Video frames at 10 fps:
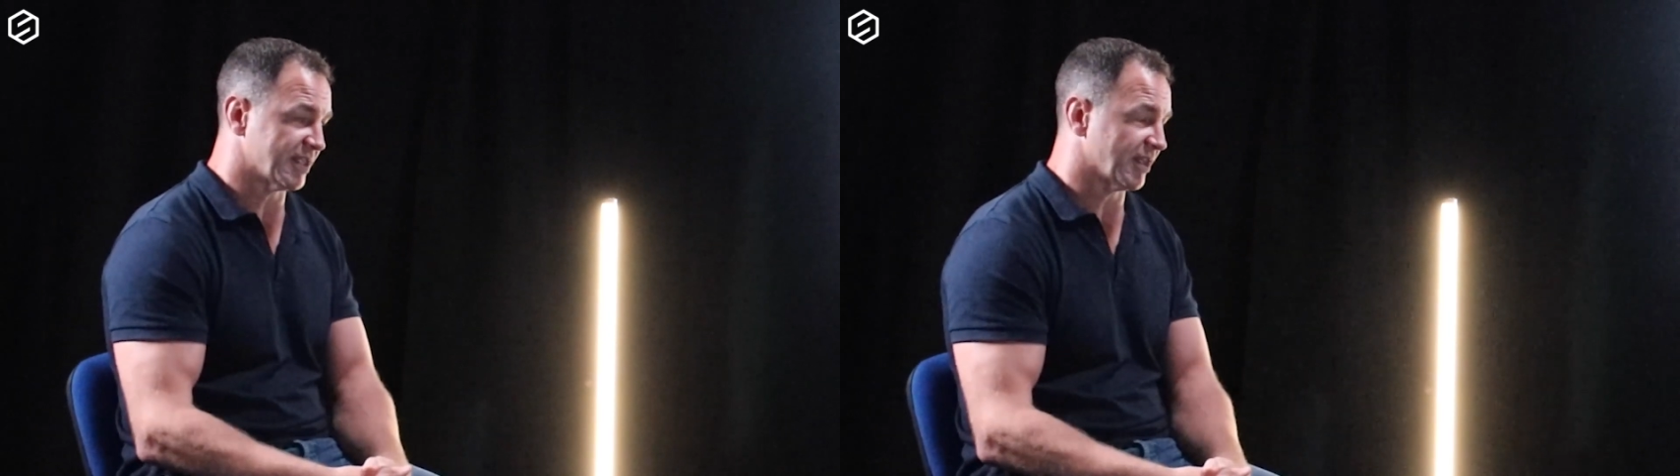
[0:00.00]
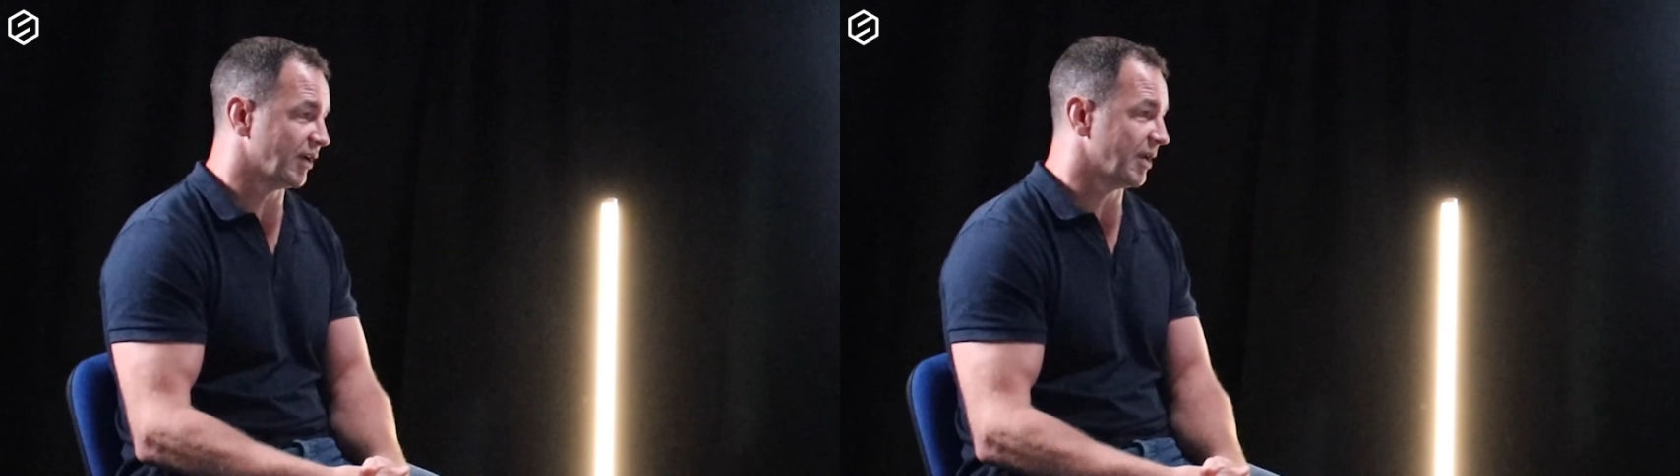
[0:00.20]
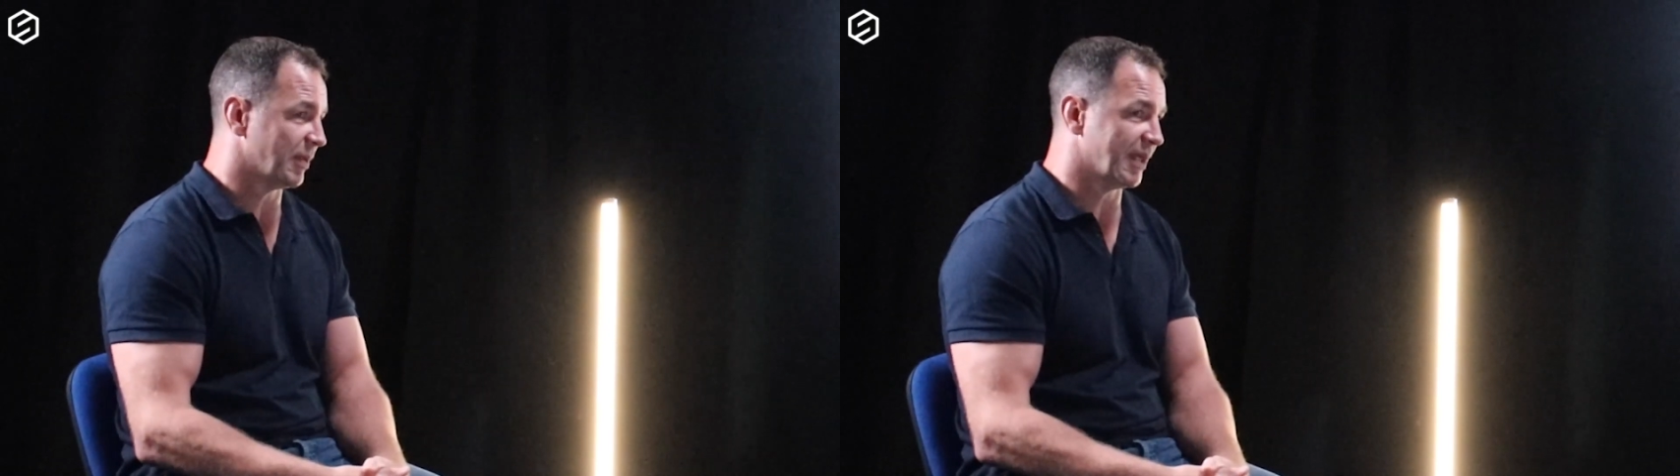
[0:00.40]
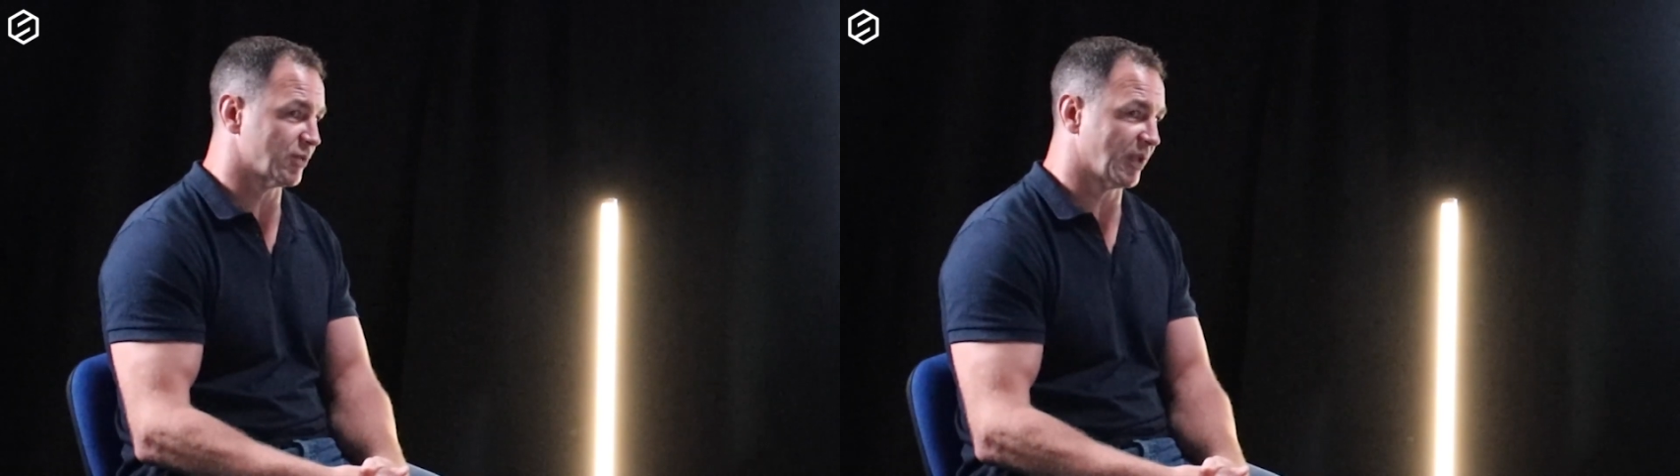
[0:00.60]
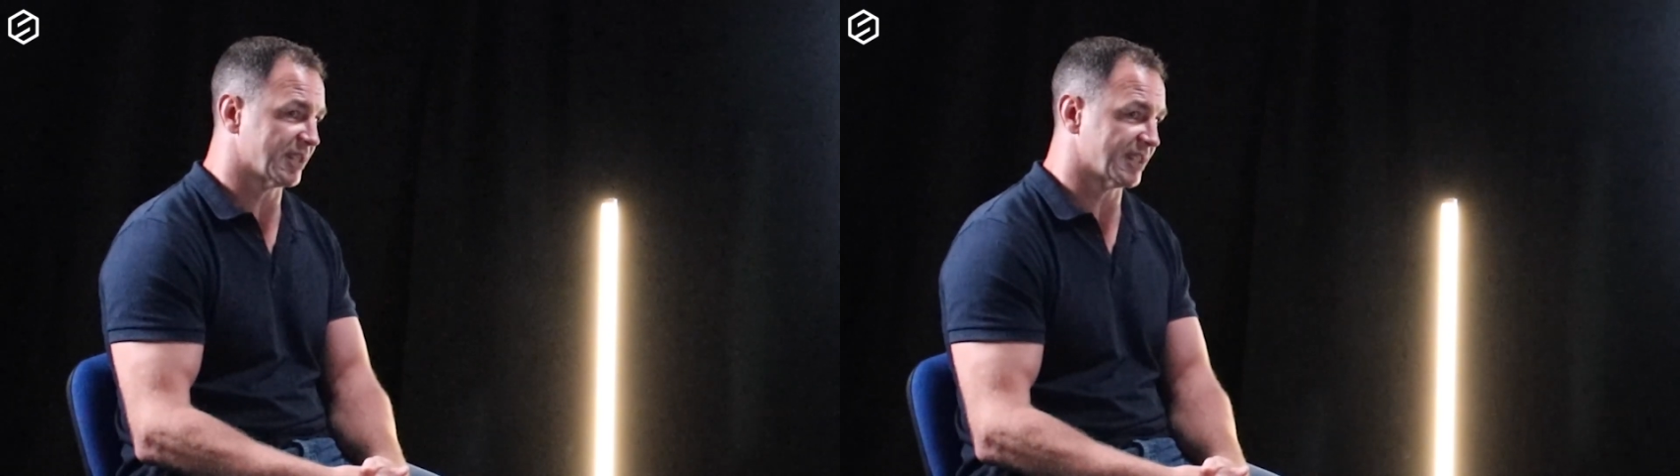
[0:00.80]
and the great players
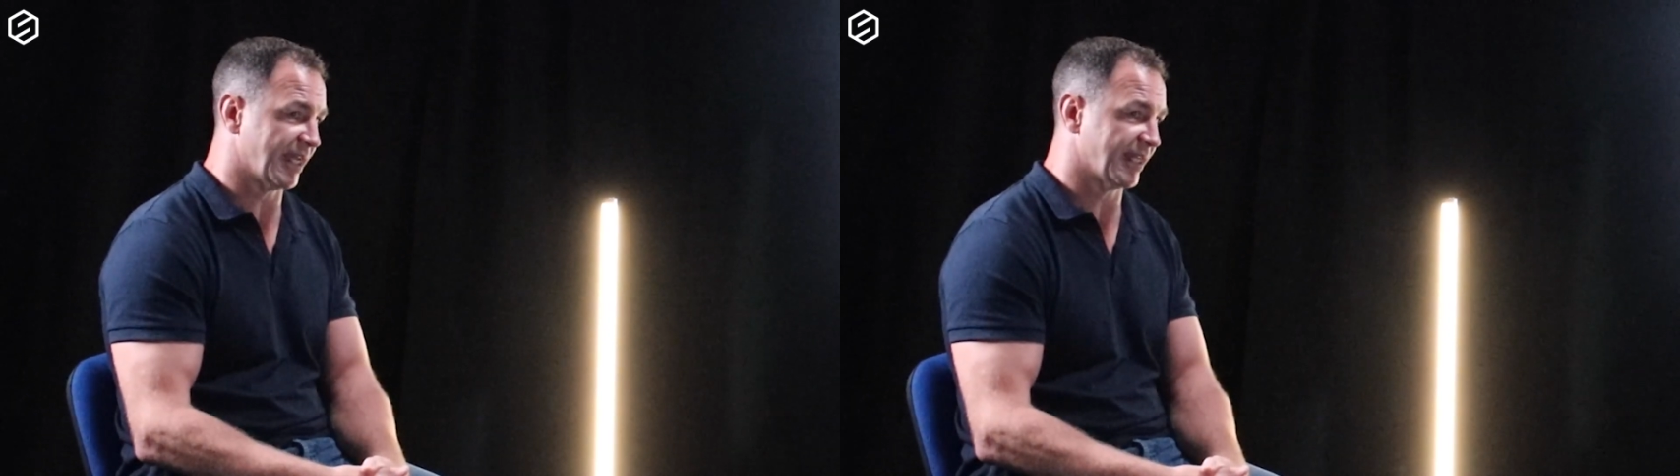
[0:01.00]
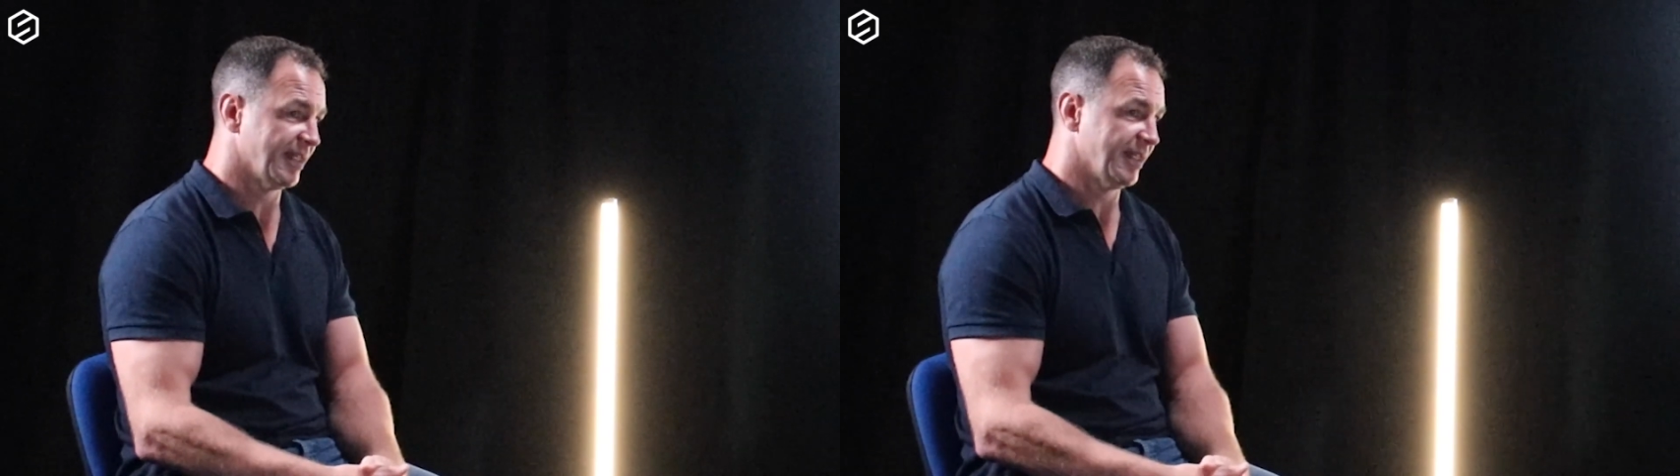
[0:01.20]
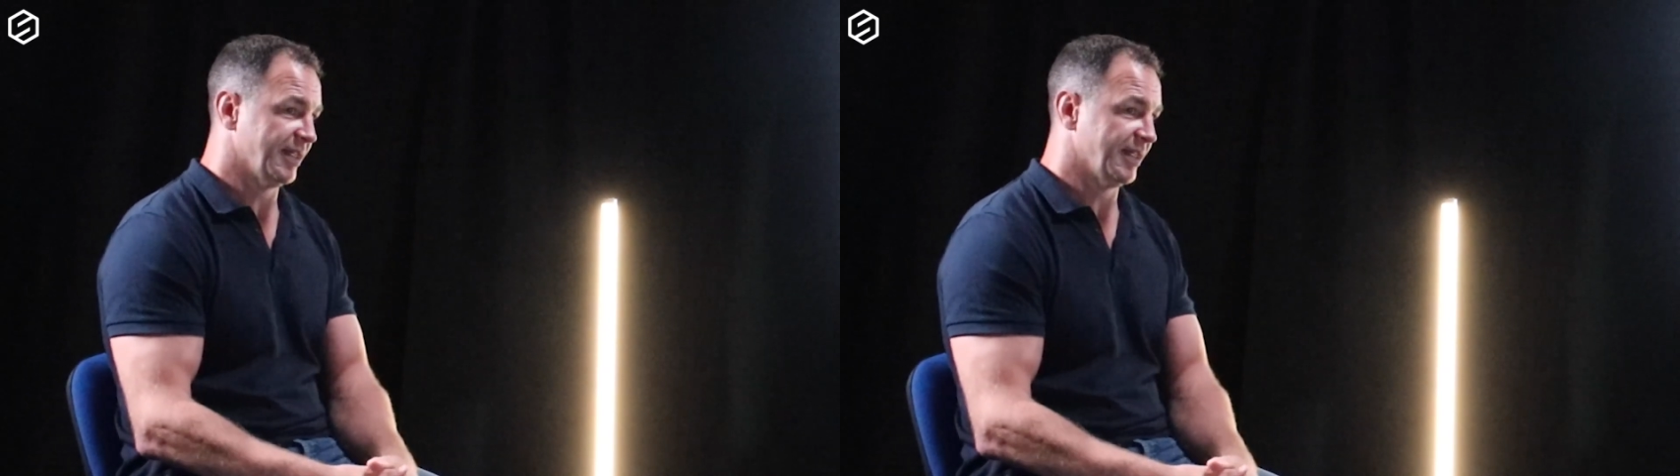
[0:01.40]
will say,